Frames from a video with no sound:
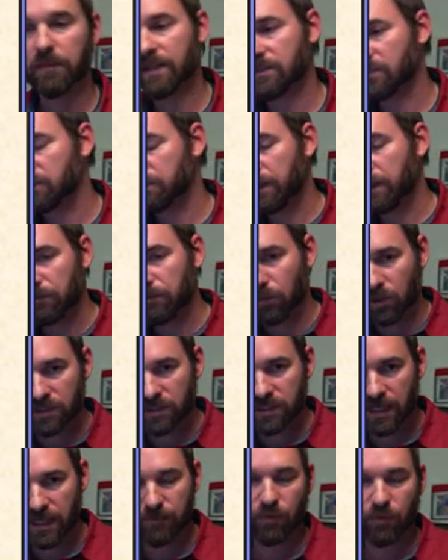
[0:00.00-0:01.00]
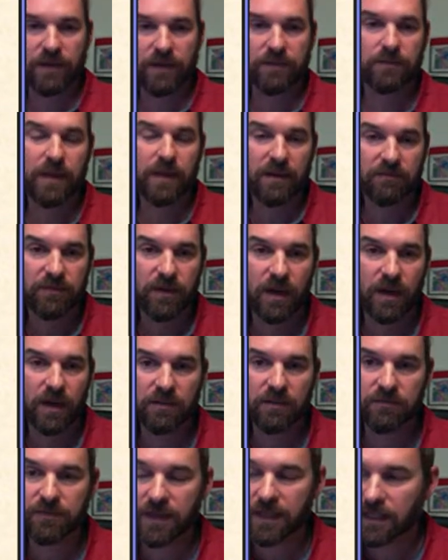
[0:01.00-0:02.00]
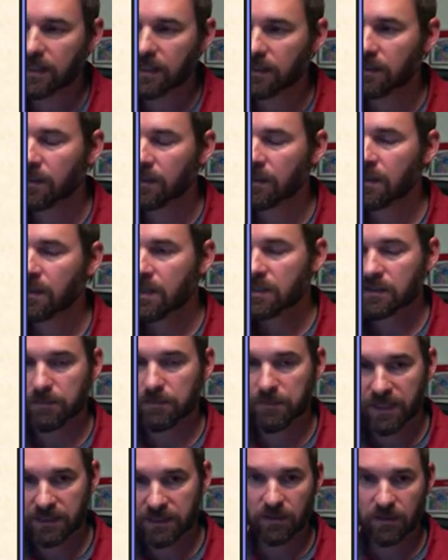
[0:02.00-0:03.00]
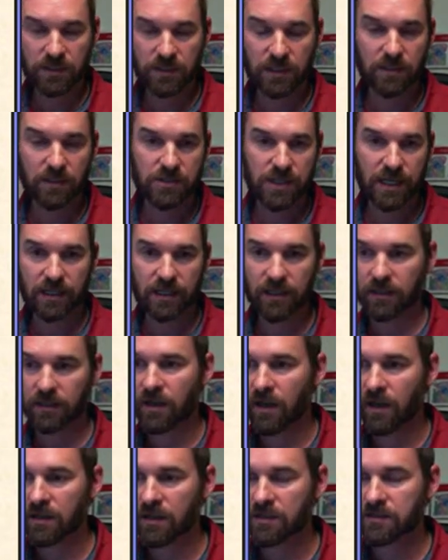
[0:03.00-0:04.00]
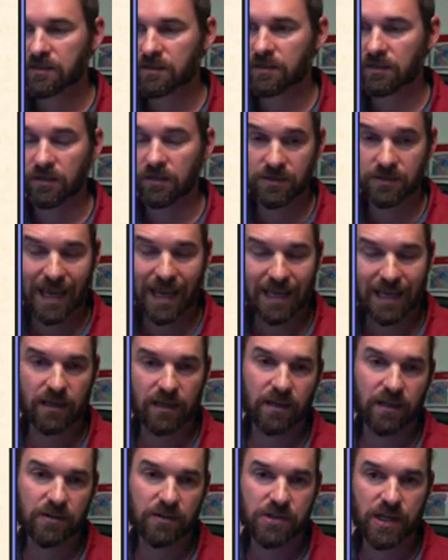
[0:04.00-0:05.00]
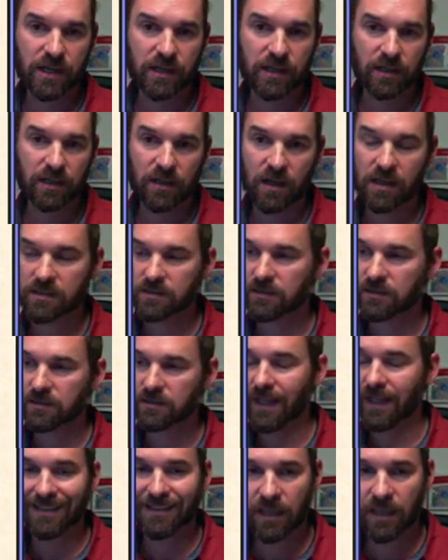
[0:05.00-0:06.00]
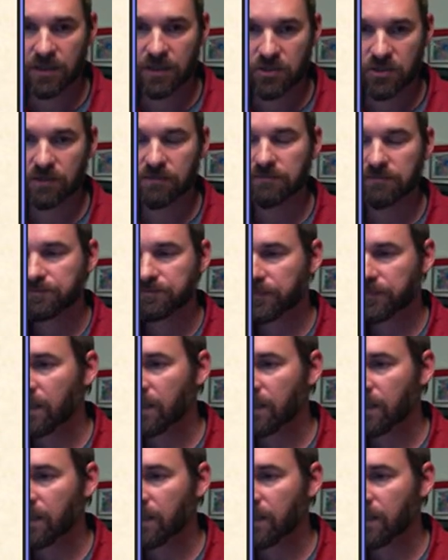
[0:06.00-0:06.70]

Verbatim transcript: has to spend more time away from that fawn feeding to meet those energetic costs, those added energetic costs of lactation.